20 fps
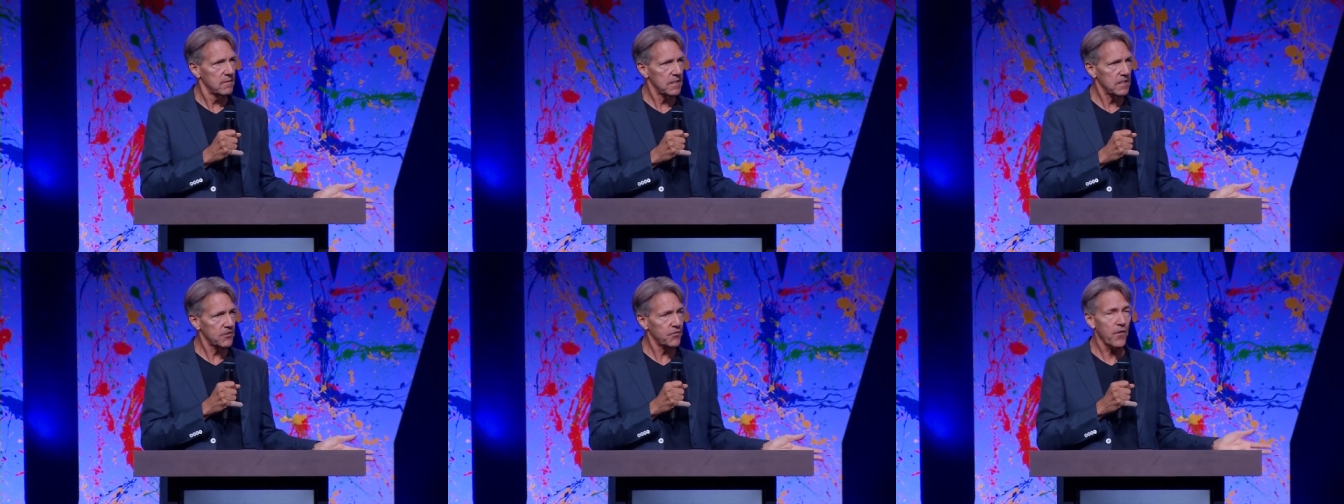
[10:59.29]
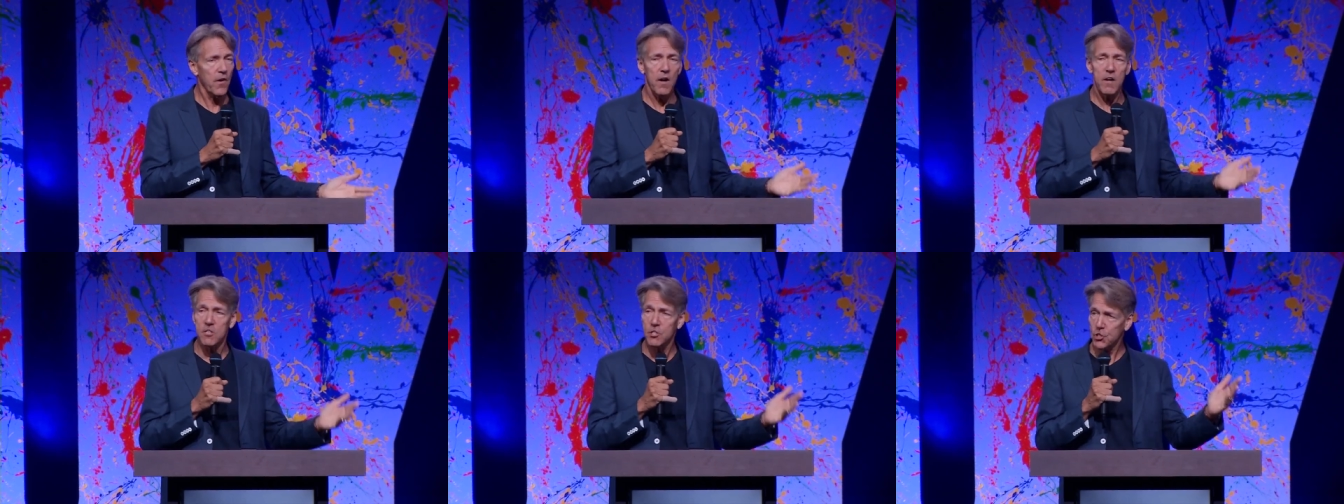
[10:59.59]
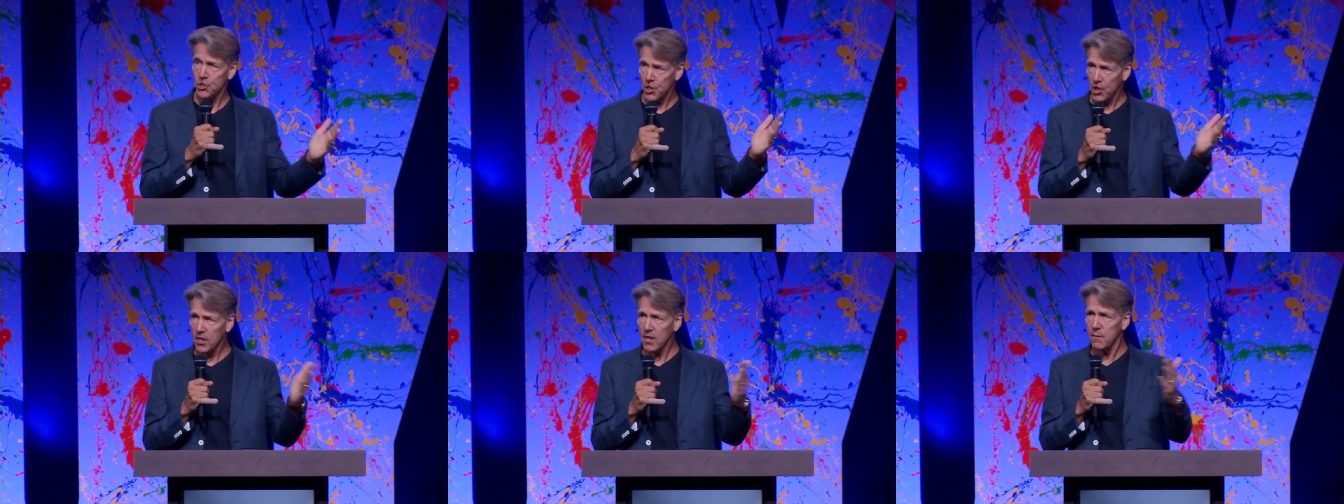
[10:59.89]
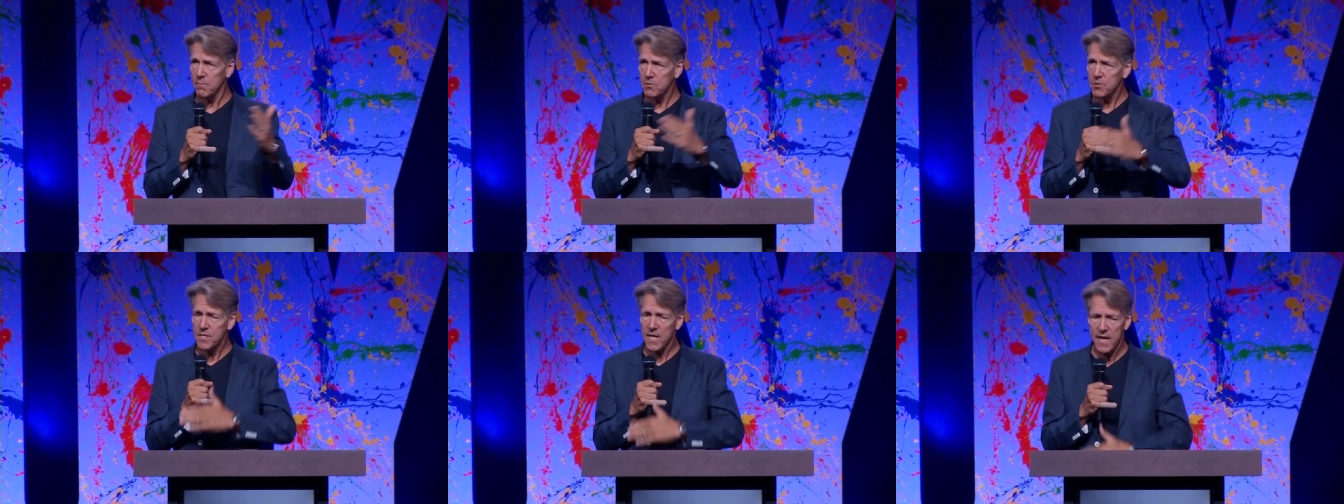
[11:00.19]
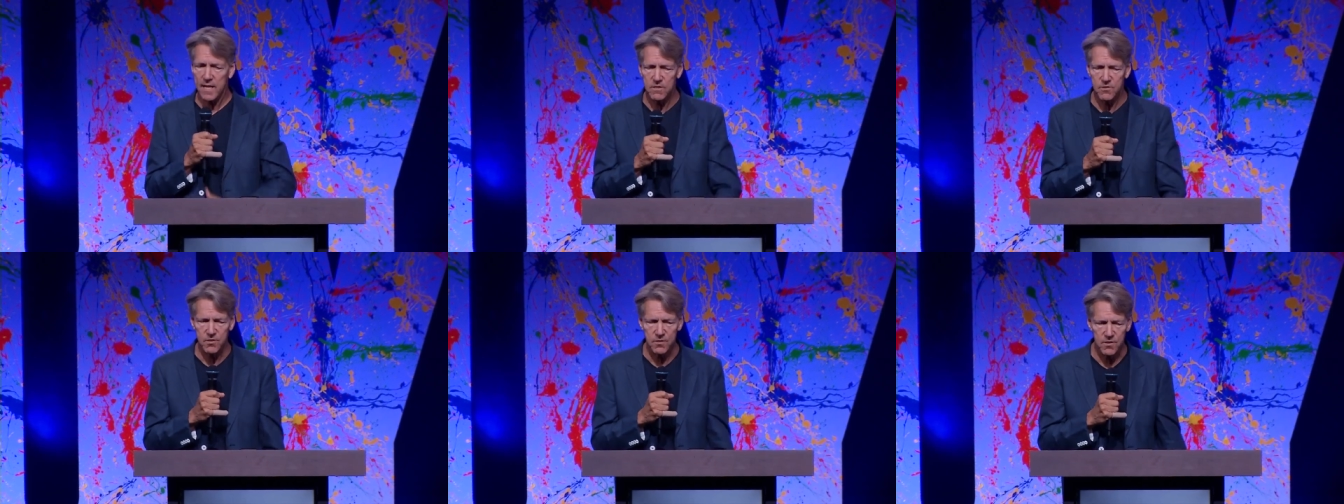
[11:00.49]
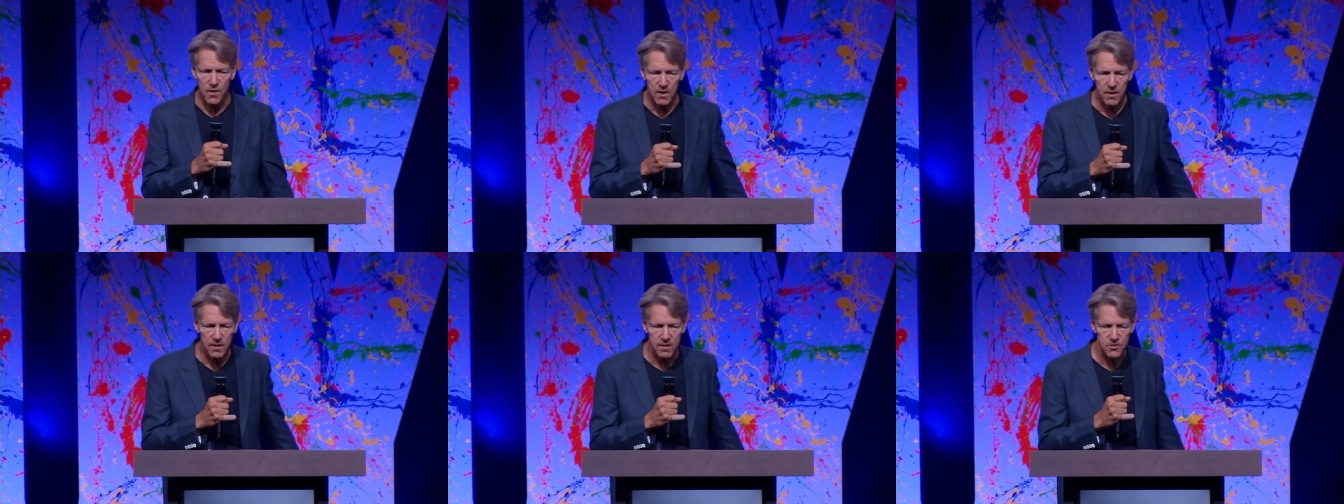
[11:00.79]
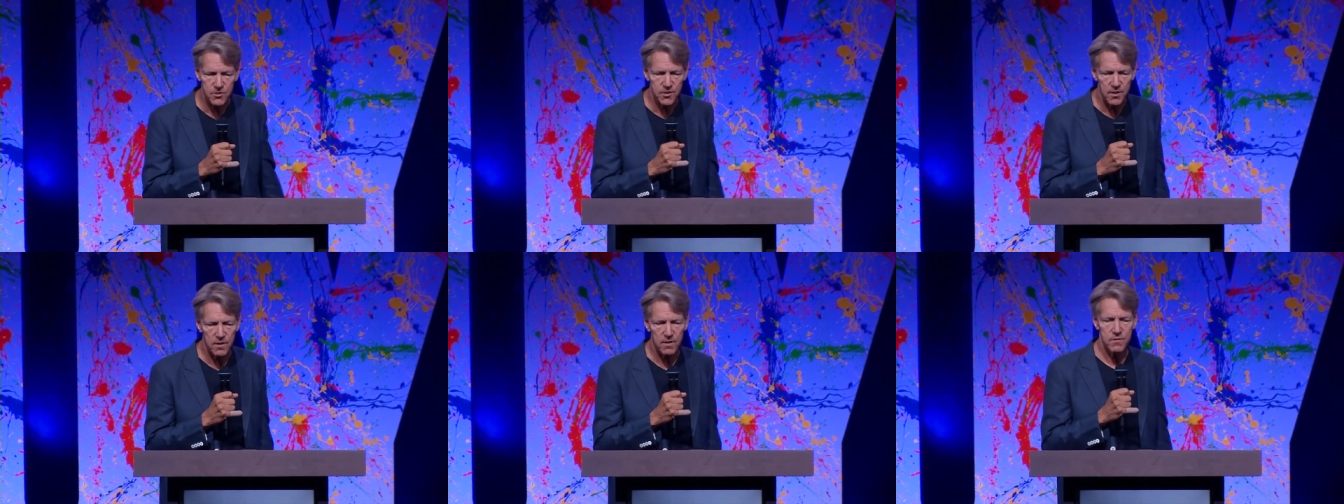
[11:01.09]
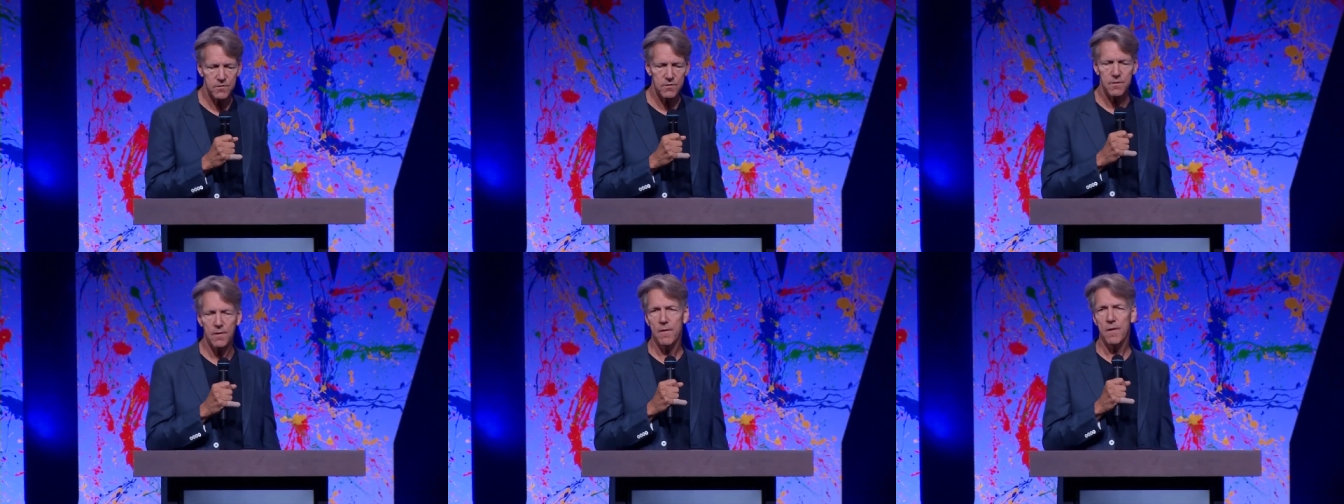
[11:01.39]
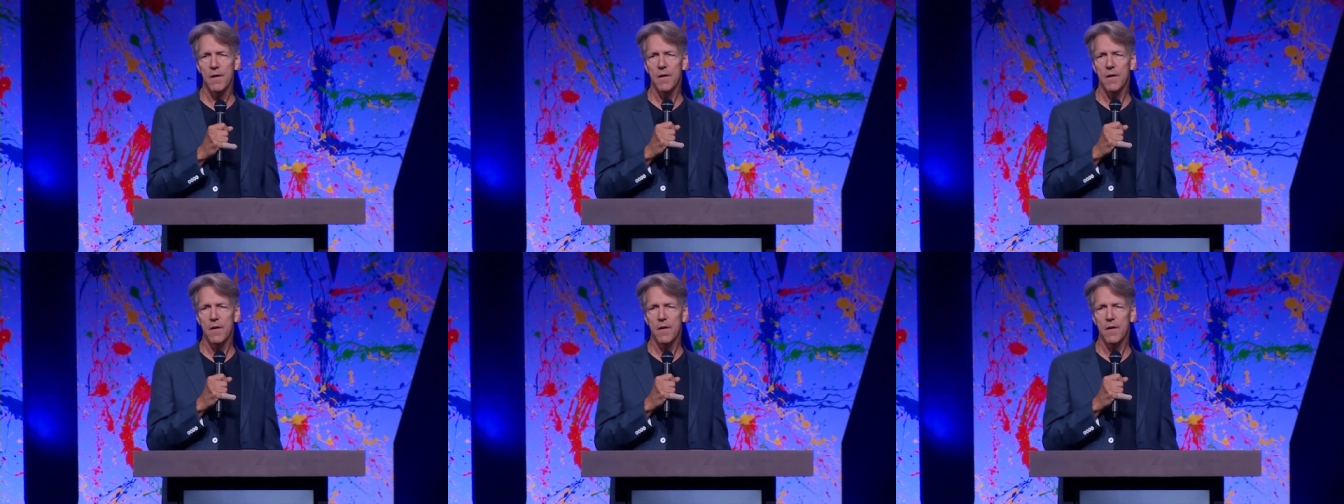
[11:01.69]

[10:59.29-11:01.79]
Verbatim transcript: as far as circumstances are concerned.